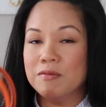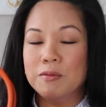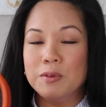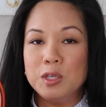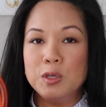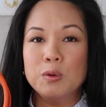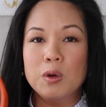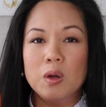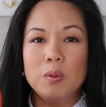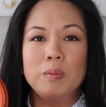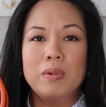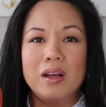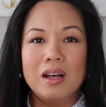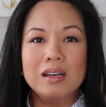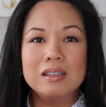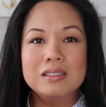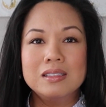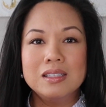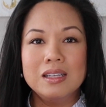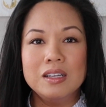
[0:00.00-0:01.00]
when you
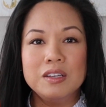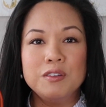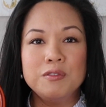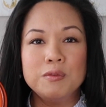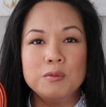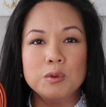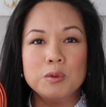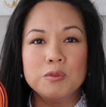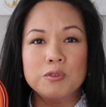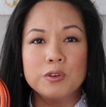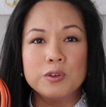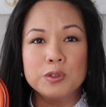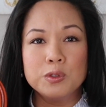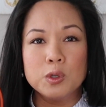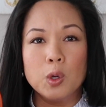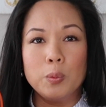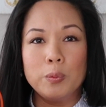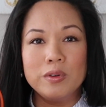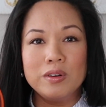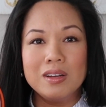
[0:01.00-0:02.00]
unbox it and you
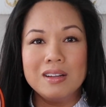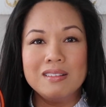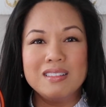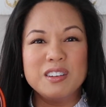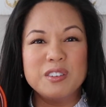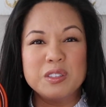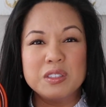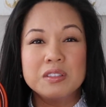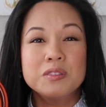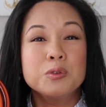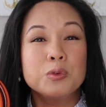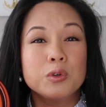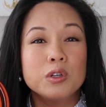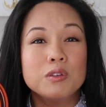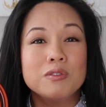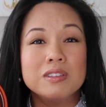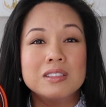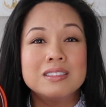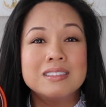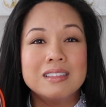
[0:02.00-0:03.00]
first open it, there's
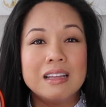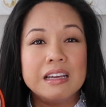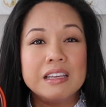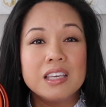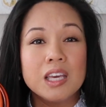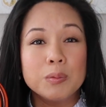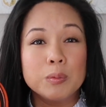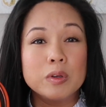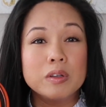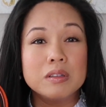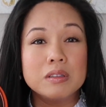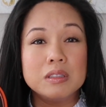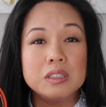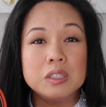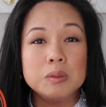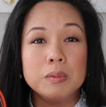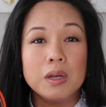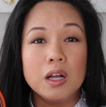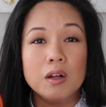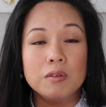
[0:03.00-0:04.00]
sort of a slight
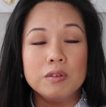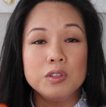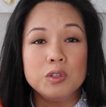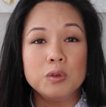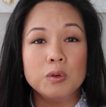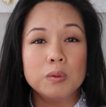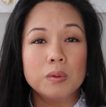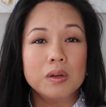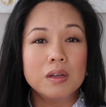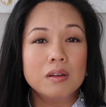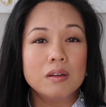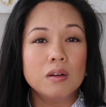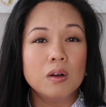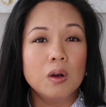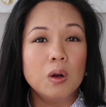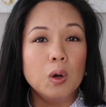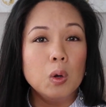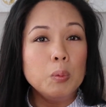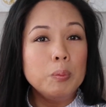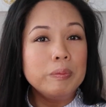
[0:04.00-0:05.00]
chemically smell when you
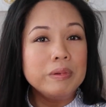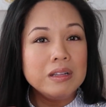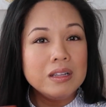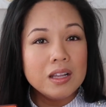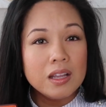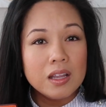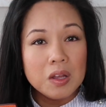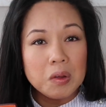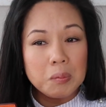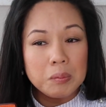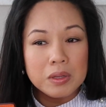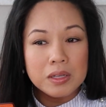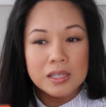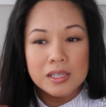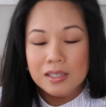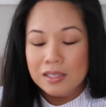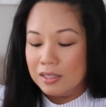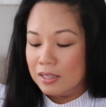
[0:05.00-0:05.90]
open them.